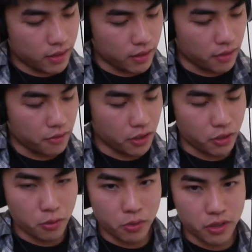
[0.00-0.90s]
The
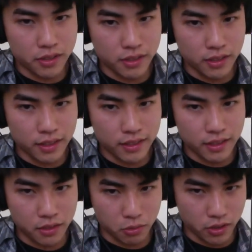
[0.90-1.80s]
finger work is
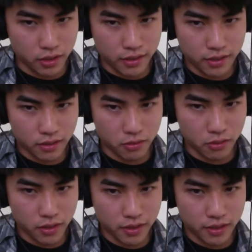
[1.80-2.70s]
really
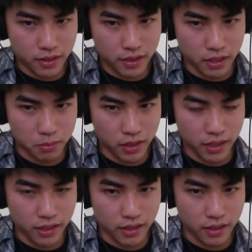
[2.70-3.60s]

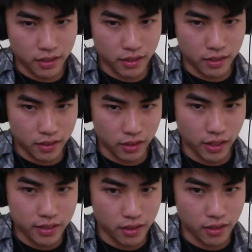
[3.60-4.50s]
complicated and a
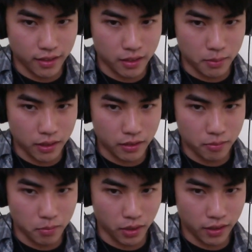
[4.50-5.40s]
lot to think
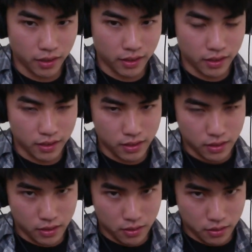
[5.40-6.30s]
about, but
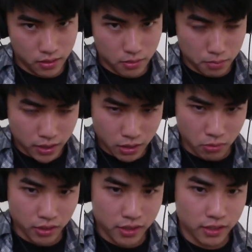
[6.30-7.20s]
just play it
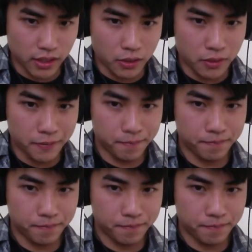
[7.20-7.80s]
really slow.